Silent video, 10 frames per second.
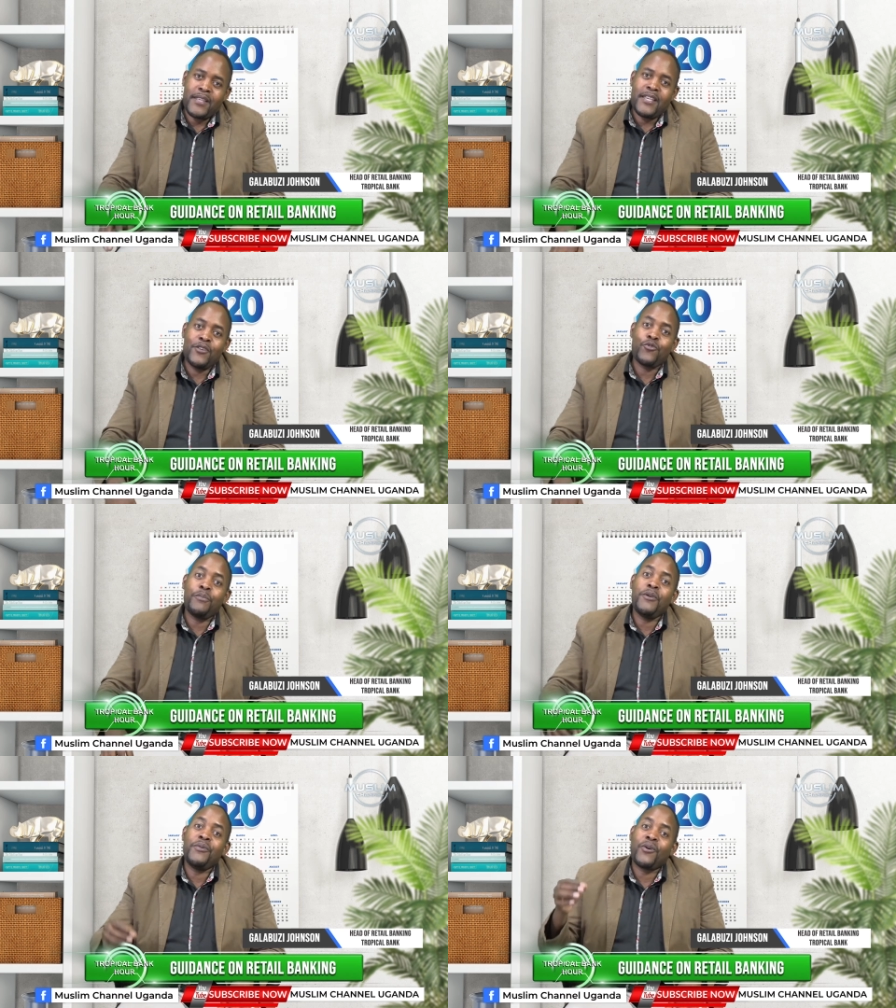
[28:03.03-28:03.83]
It will
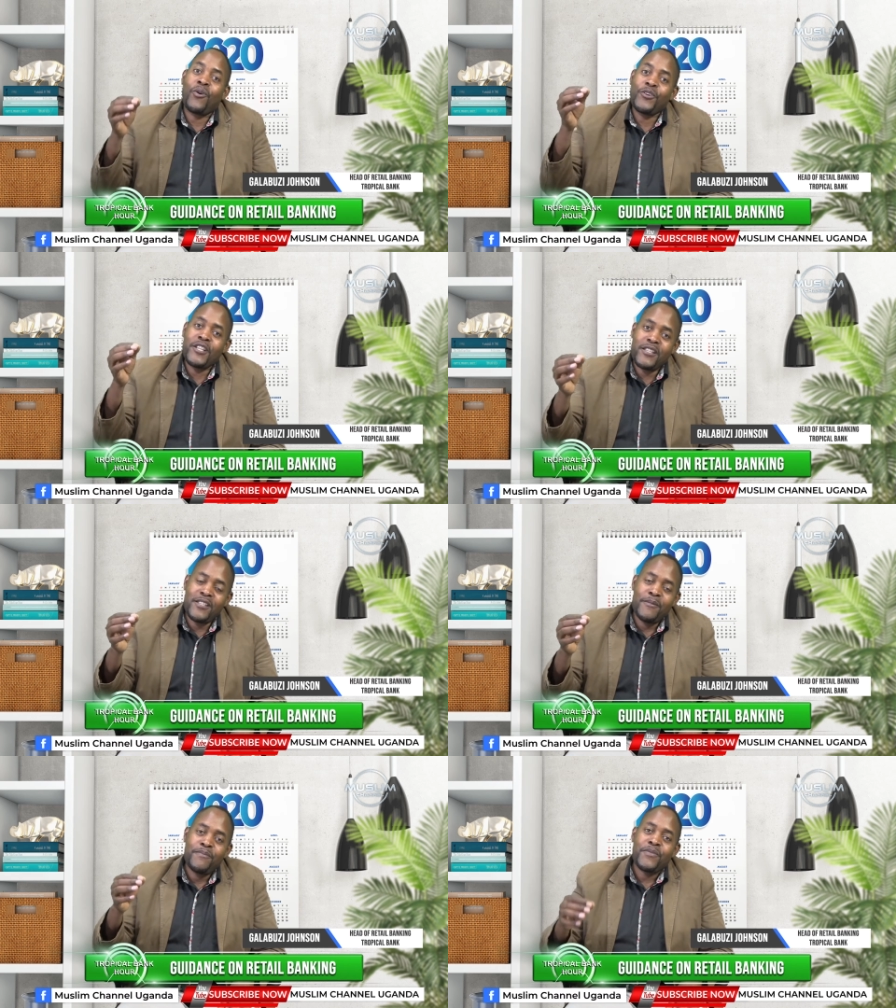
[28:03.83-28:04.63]
be
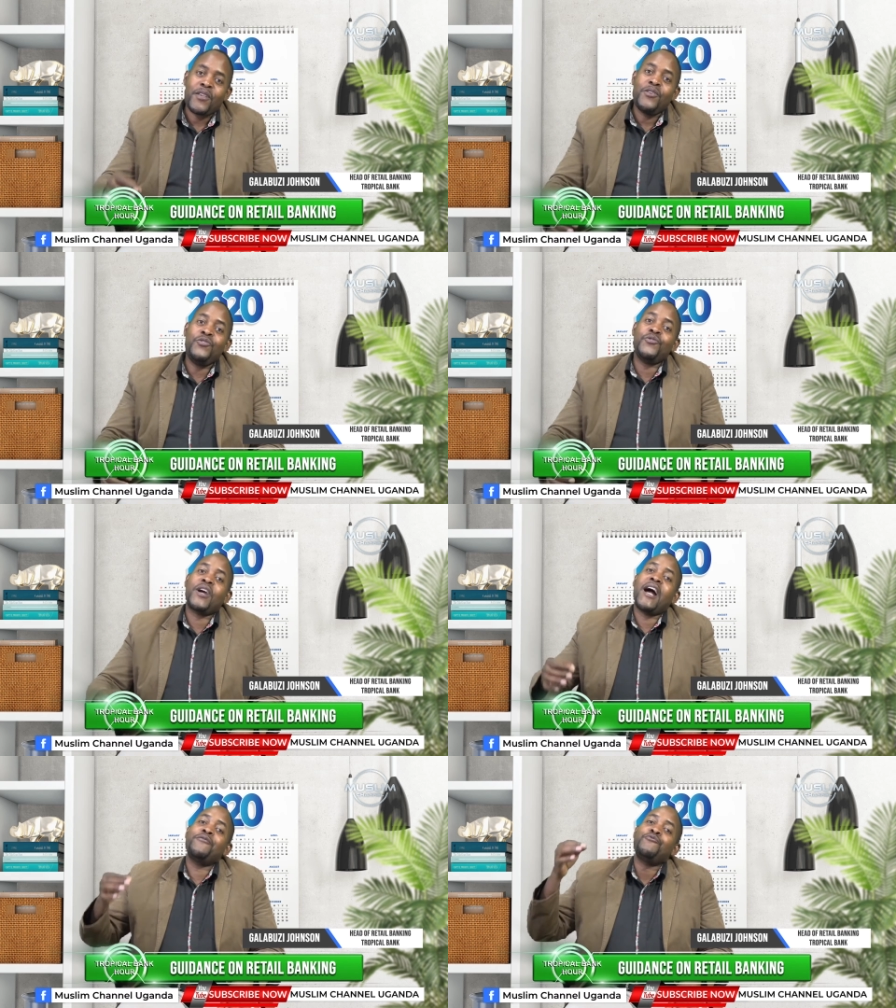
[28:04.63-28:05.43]
recorded. You
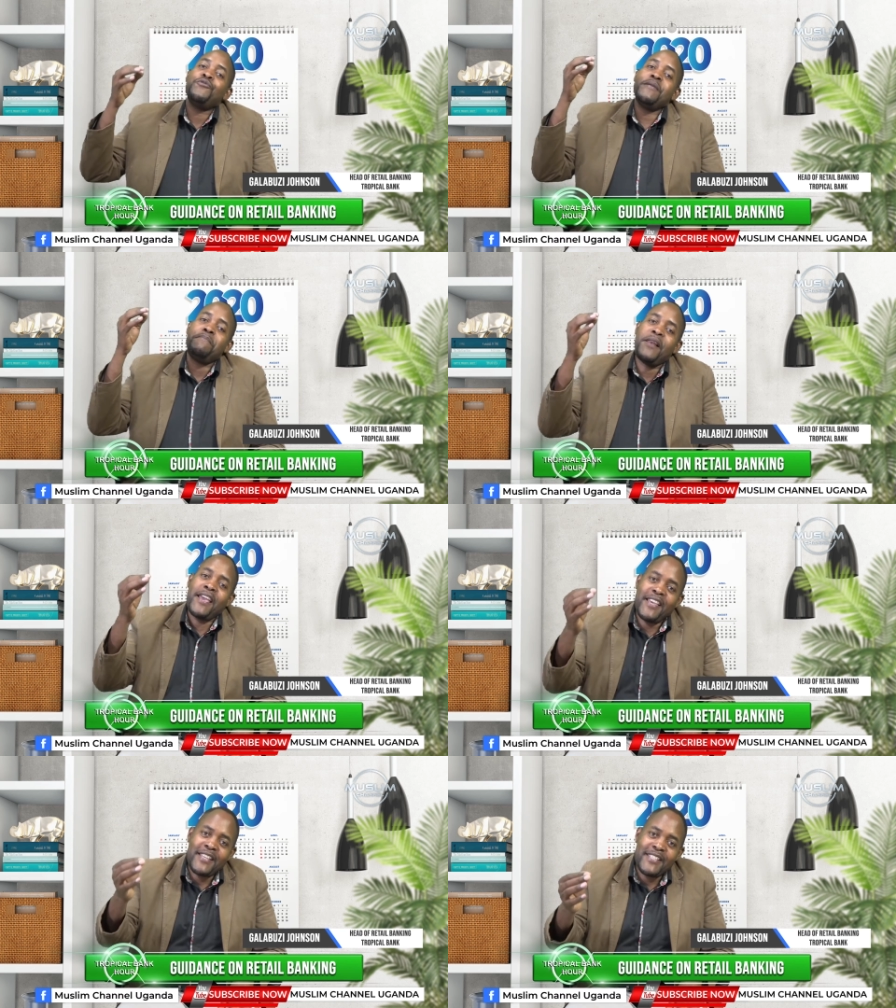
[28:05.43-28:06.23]
can
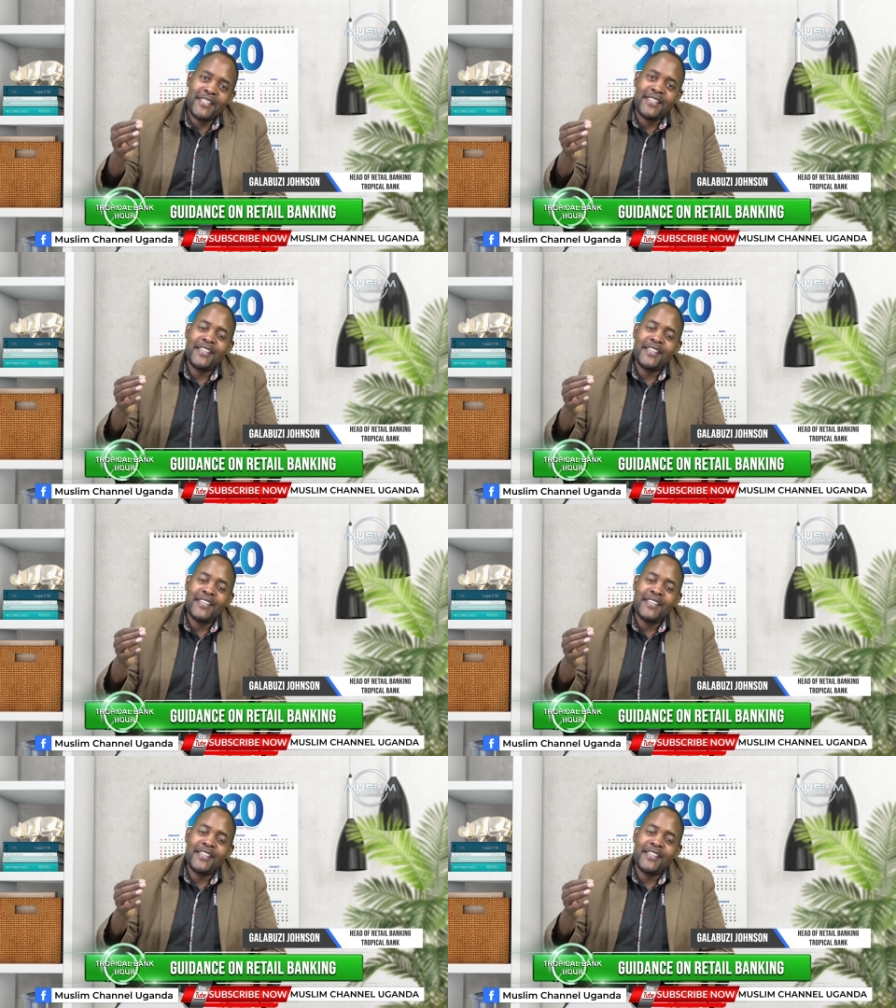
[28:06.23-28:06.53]
replay it